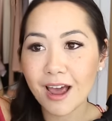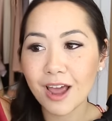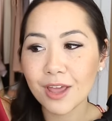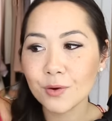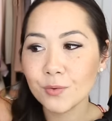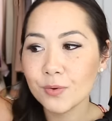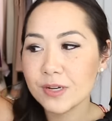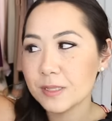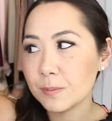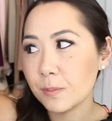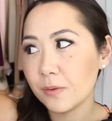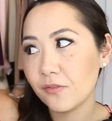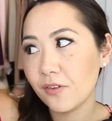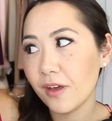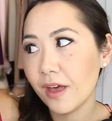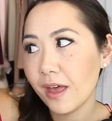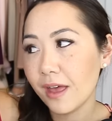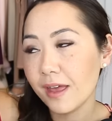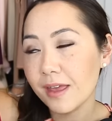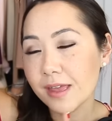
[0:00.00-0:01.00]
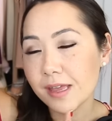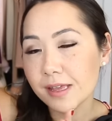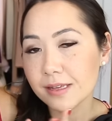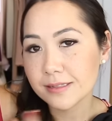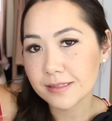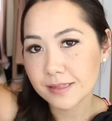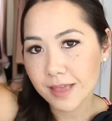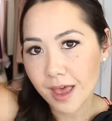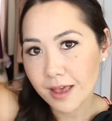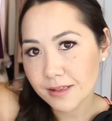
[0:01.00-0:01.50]
I always prefer
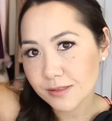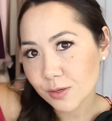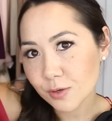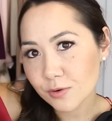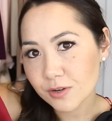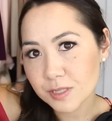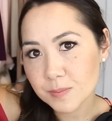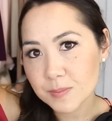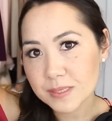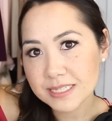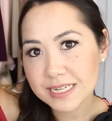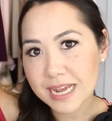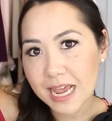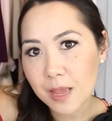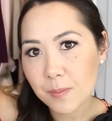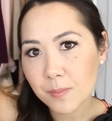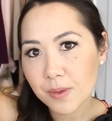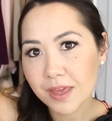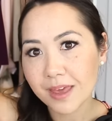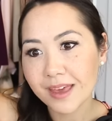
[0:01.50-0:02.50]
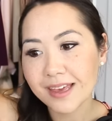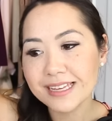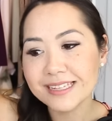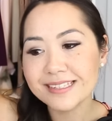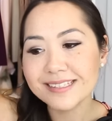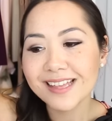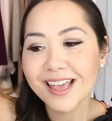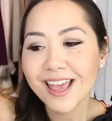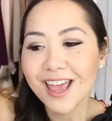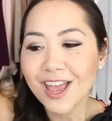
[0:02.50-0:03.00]
skirts on Christmas Day
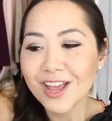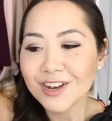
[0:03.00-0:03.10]
because